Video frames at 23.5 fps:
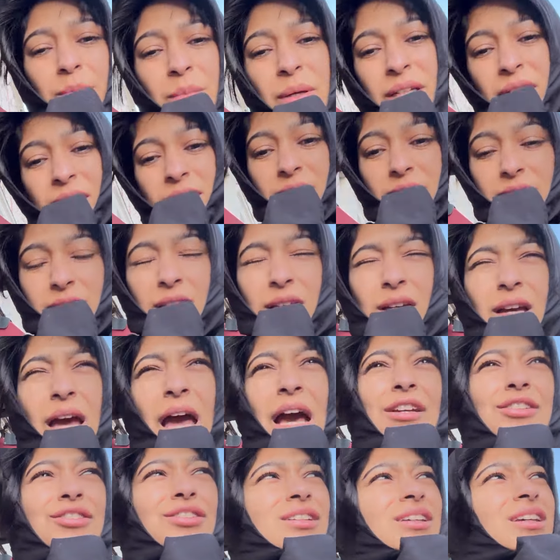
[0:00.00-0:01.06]
minutes,
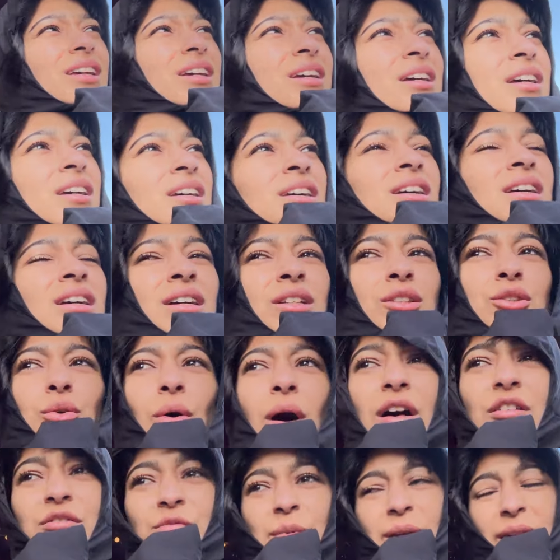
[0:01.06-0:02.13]
actually
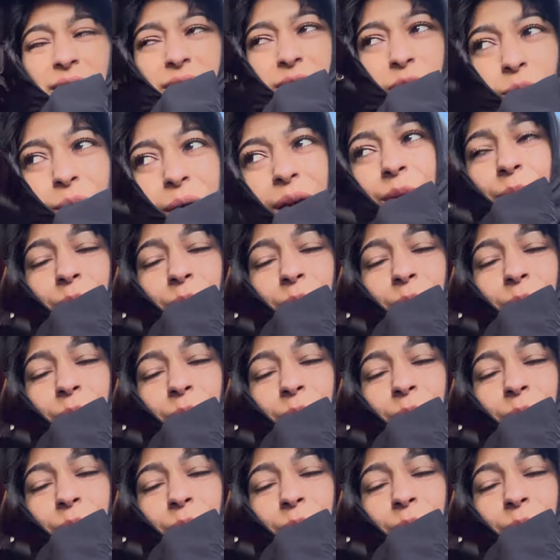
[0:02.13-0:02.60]
12 minutes away,